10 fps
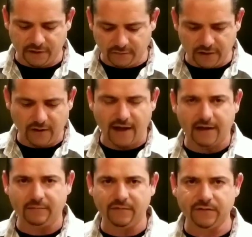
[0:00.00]
but when you
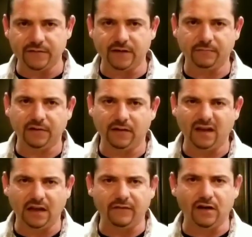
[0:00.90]
add them to something,
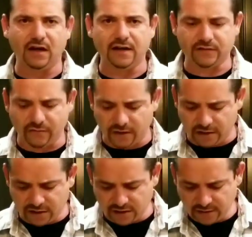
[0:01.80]
they give it a nice
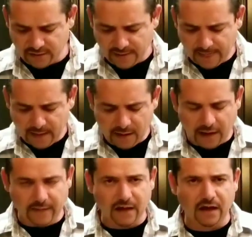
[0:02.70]
crunch.
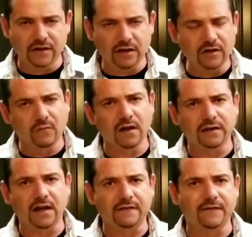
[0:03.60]
And the onion, you
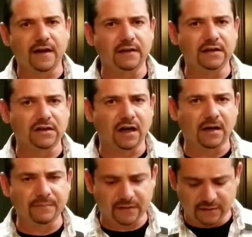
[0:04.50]
want that finely
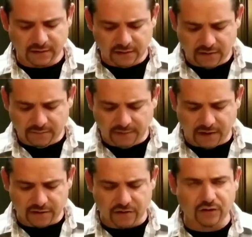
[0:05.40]
chopped
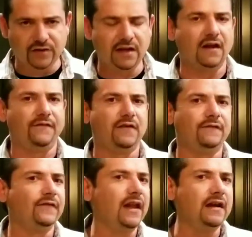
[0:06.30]
because you're using that for the
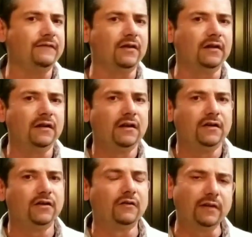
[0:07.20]
flavor.
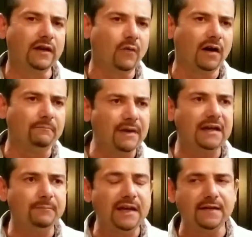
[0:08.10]
You don't really want
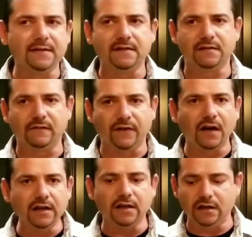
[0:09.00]
big pieces of
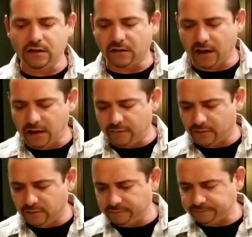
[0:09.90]
onion in your egg
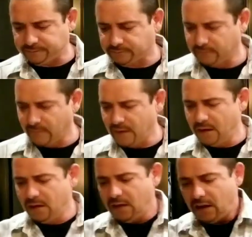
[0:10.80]
roll.
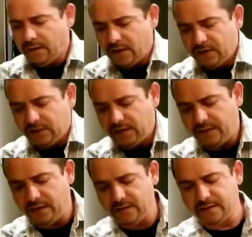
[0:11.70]
And then you need
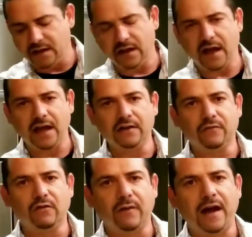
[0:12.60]
these egg
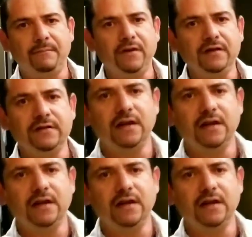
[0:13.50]
roll wrappers